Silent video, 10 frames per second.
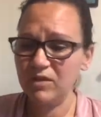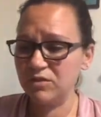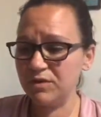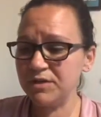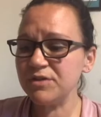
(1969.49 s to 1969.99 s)

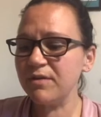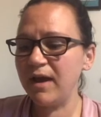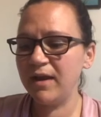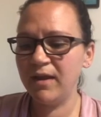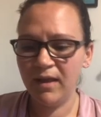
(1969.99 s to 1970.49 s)
So Ninja
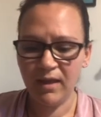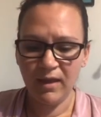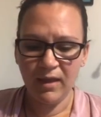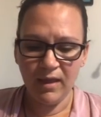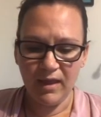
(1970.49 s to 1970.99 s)
Red
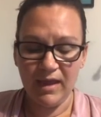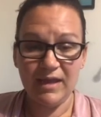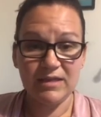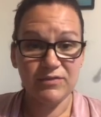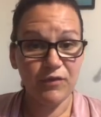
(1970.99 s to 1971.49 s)

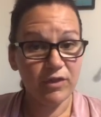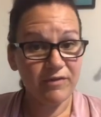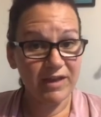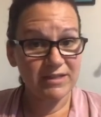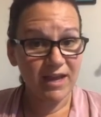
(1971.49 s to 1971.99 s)
is full
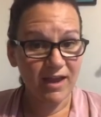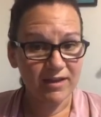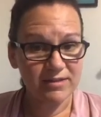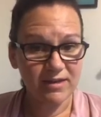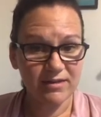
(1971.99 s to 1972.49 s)
of
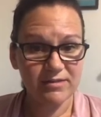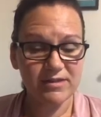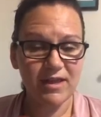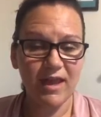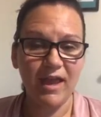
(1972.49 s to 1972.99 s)
antioxidants,